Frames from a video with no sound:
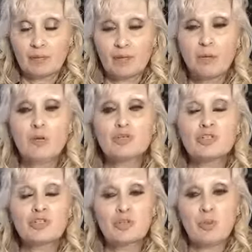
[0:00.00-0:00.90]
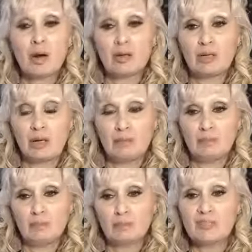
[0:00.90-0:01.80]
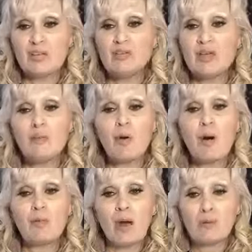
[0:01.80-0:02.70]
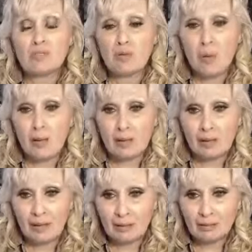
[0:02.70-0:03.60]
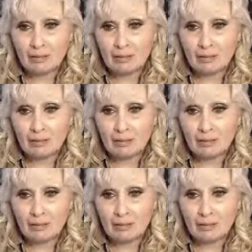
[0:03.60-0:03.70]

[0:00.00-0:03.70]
Commercials are marketing. TV programs are marketing.